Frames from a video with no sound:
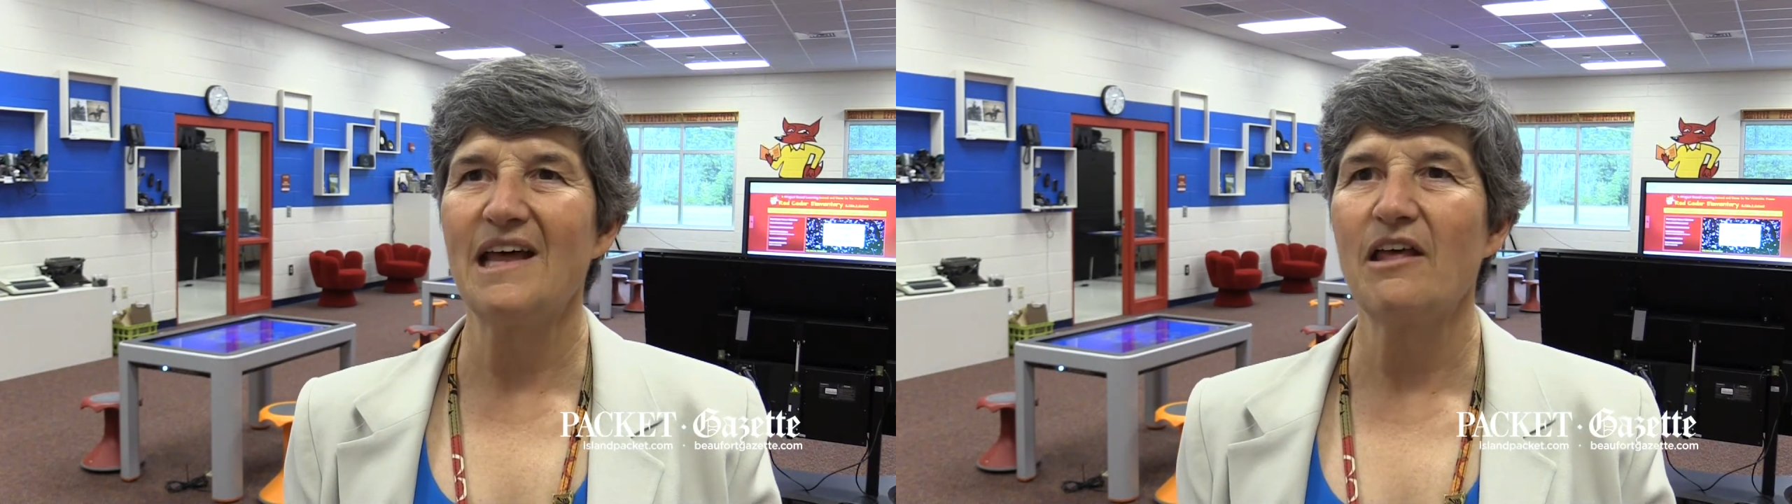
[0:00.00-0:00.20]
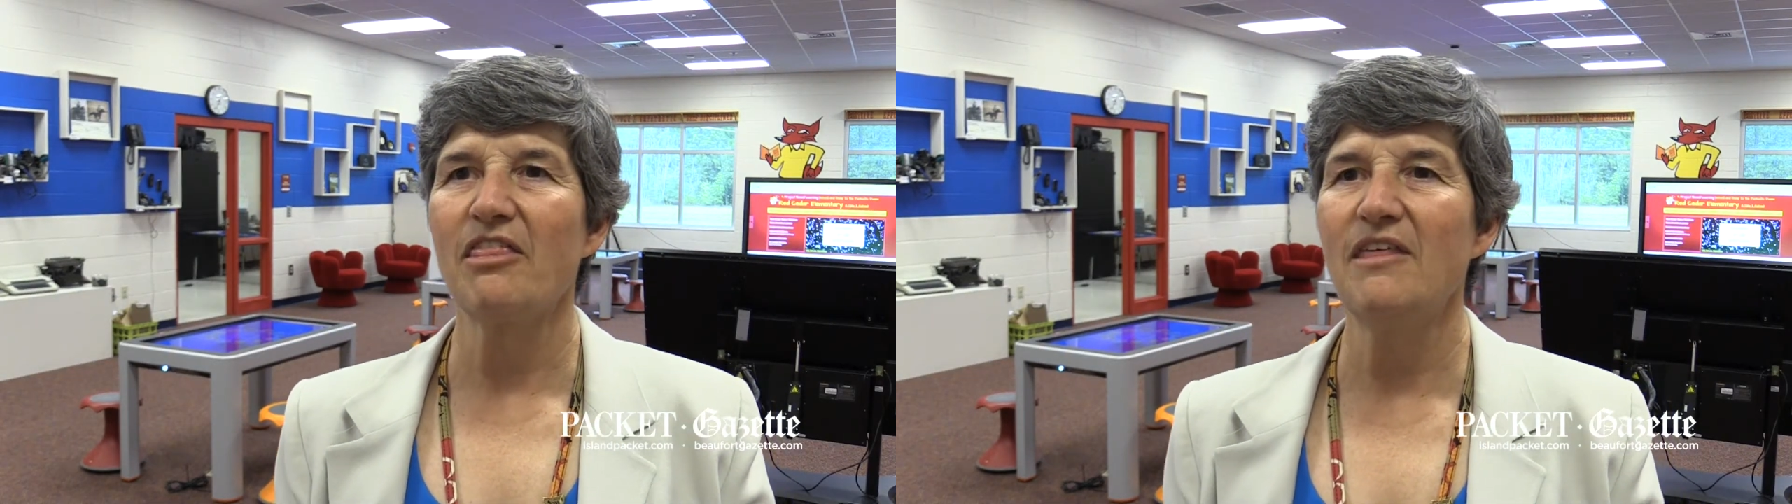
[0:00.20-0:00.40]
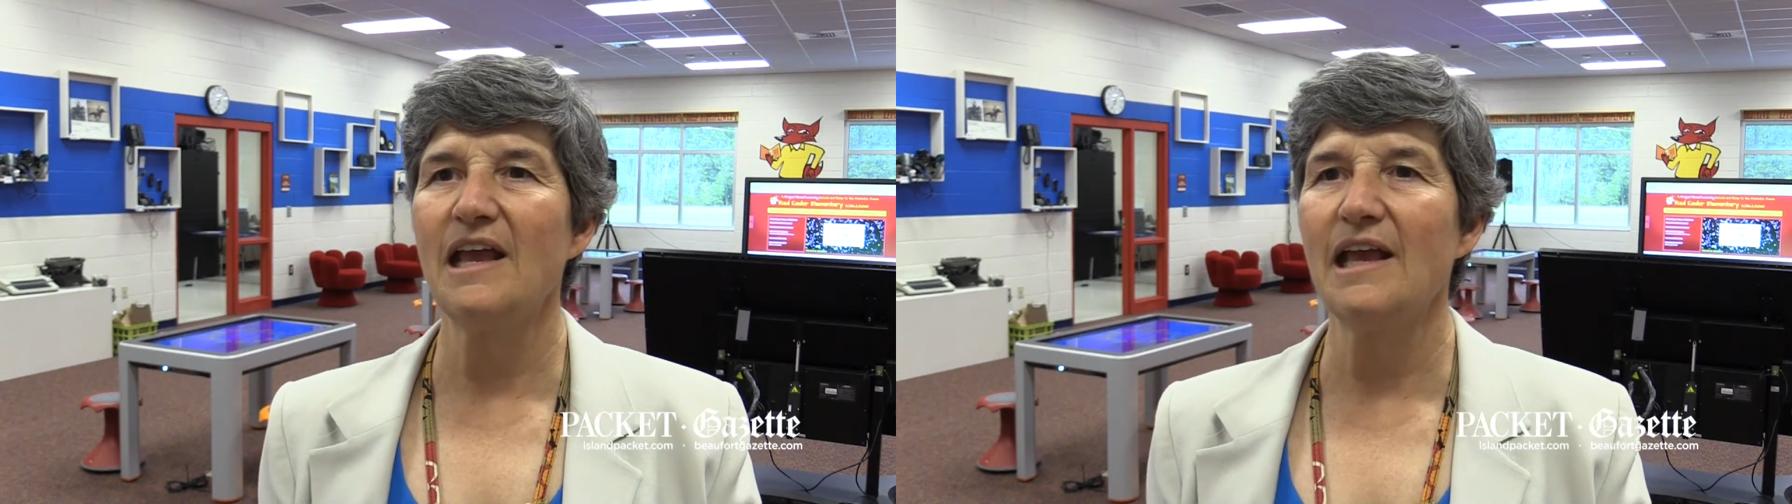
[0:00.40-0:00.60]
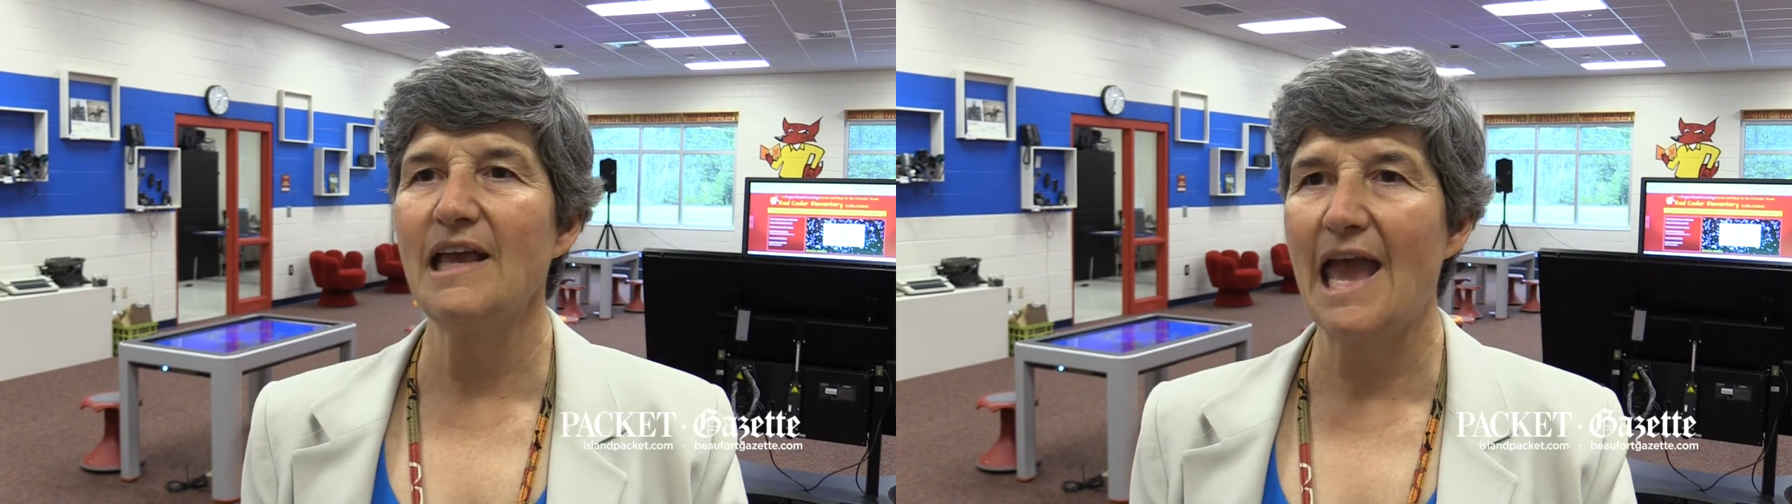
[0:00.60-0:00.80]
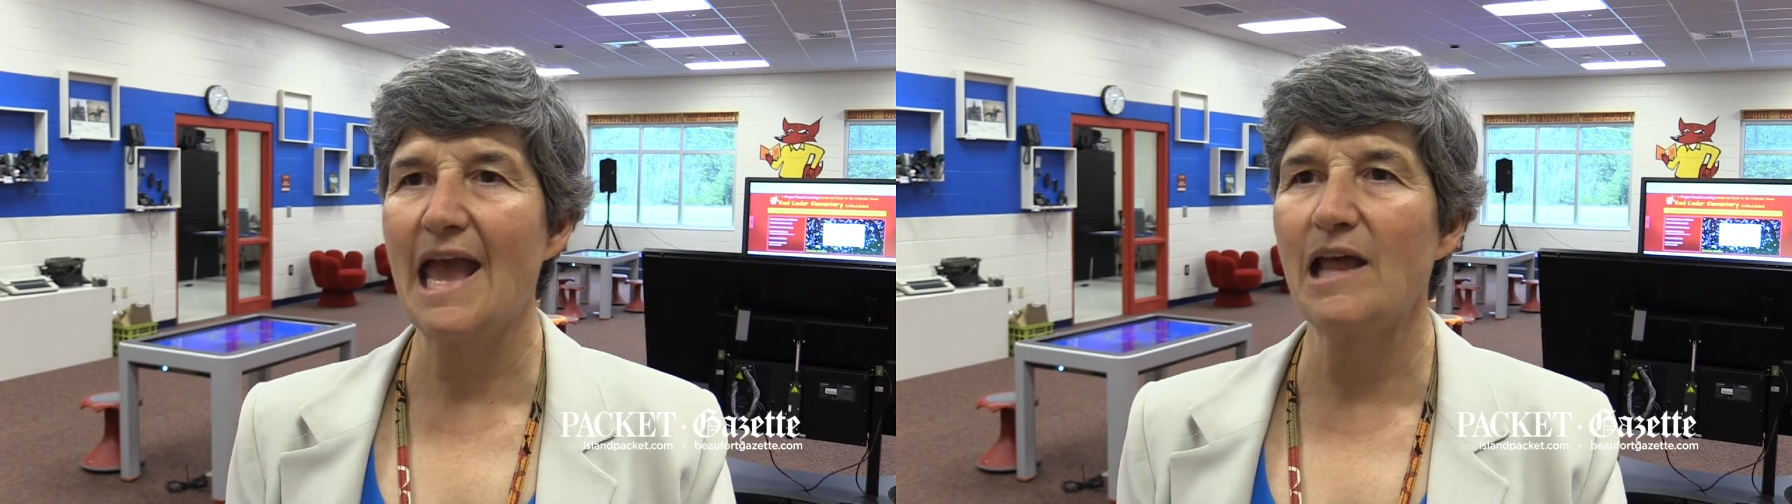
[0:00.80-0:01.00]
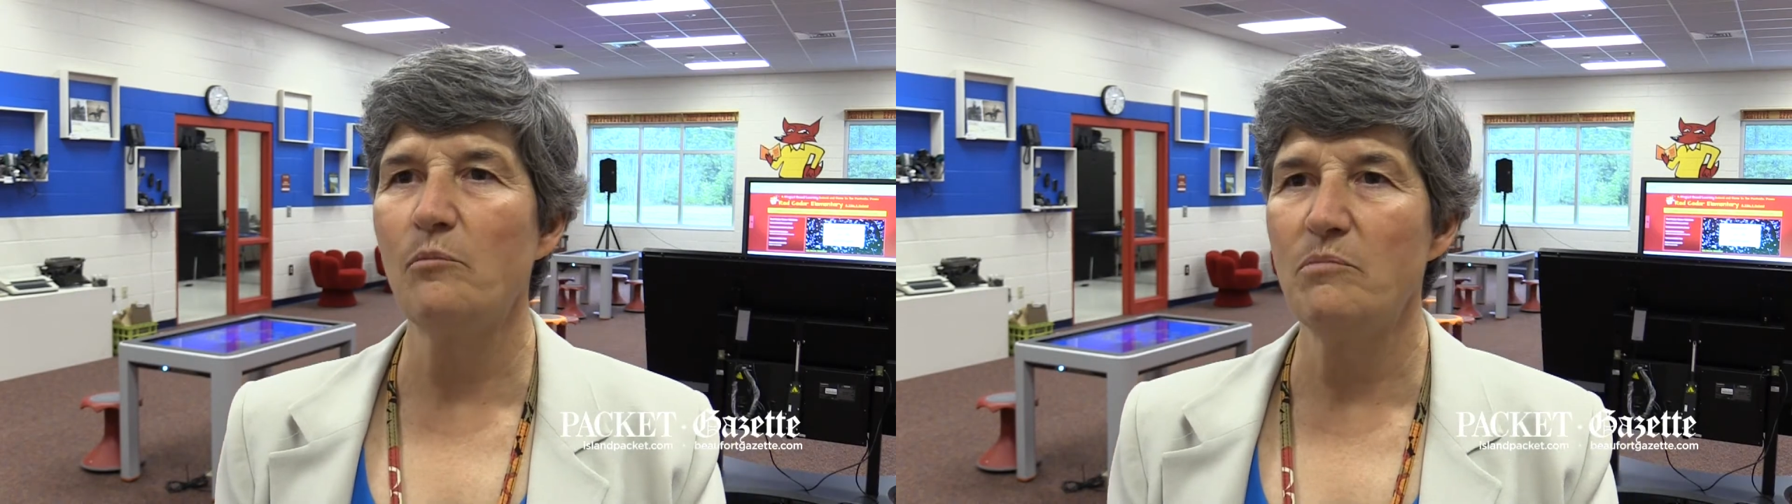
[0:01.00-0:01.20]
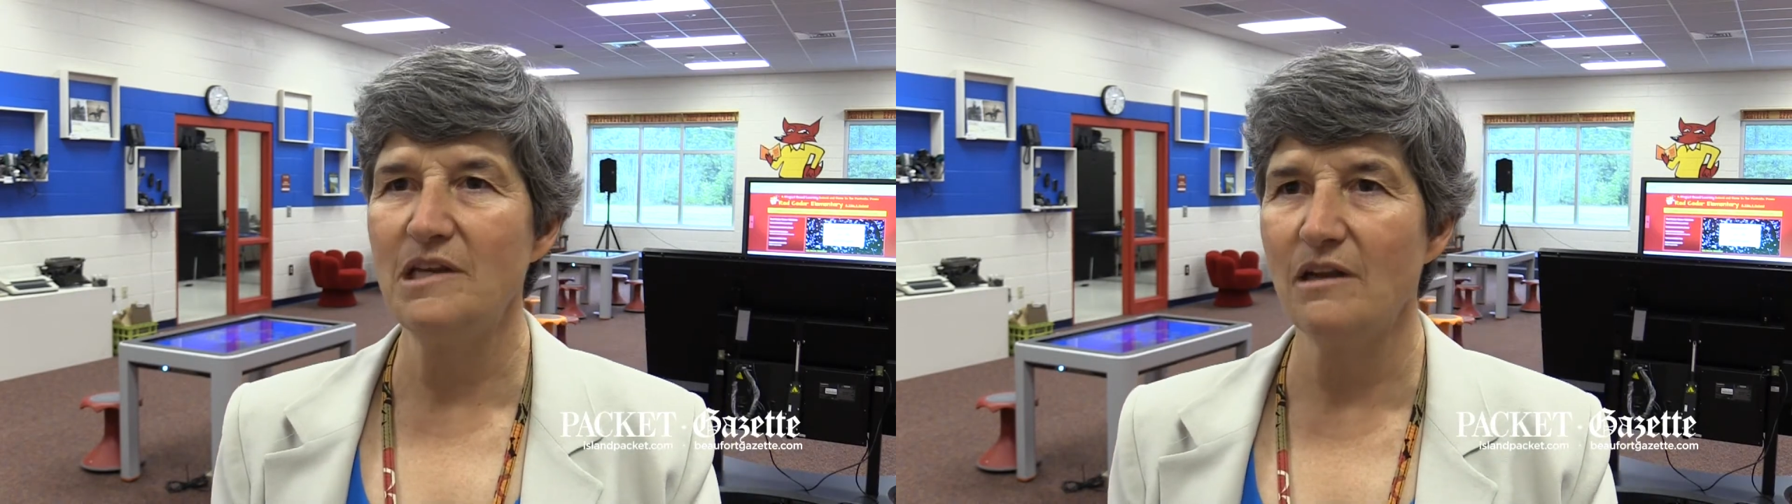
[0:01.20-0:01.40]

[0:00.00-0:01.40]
that a thing can be